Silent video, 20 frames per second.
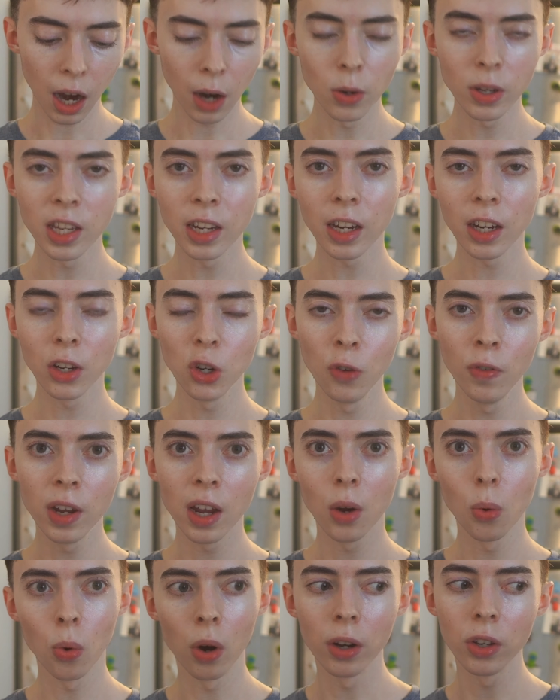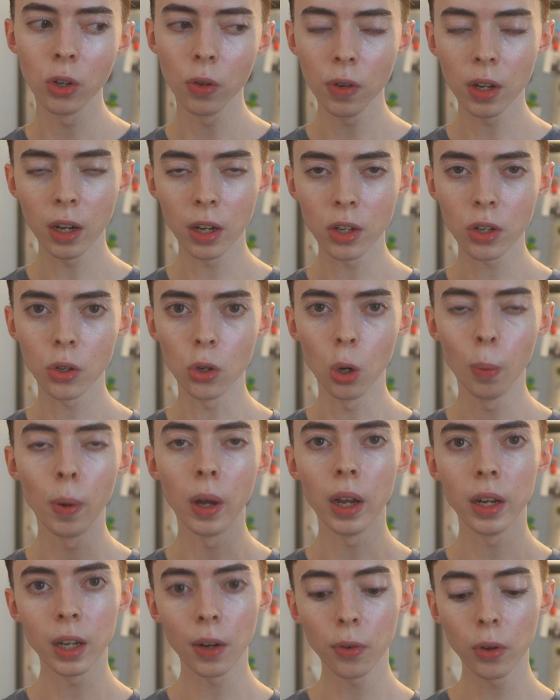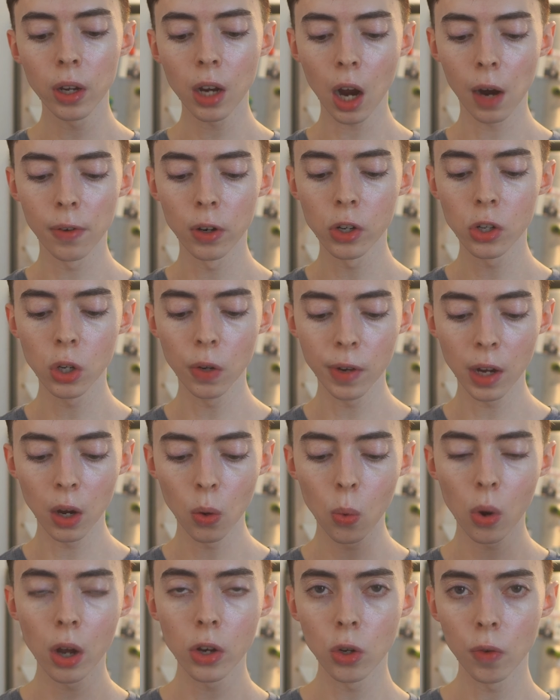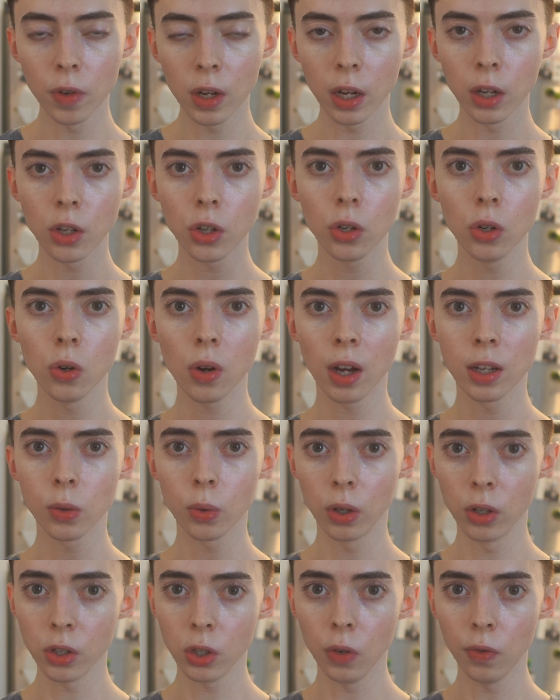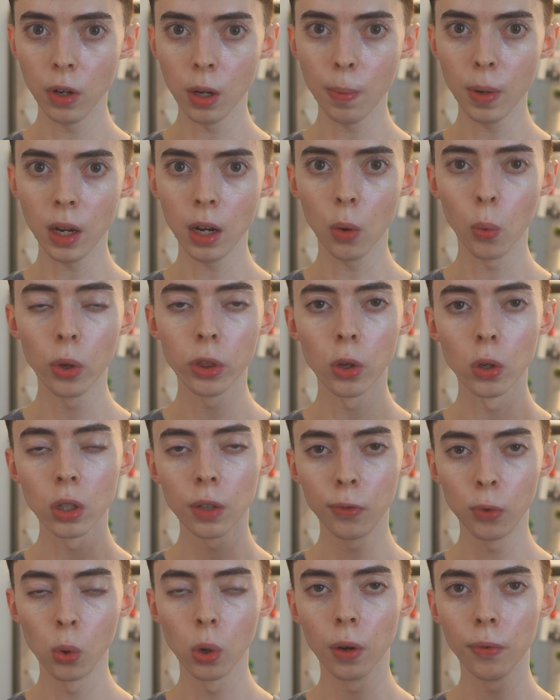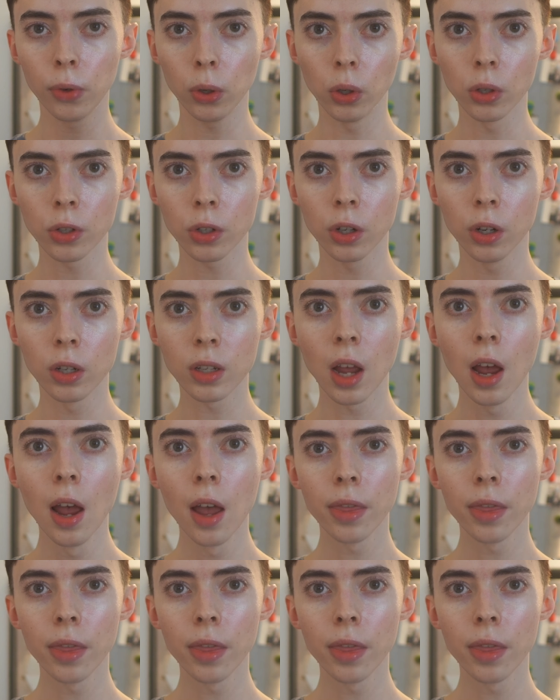I was thinking U V A one, U V A two, but it definitely covers U V A one, U V A two, as well as U V B with those four filters.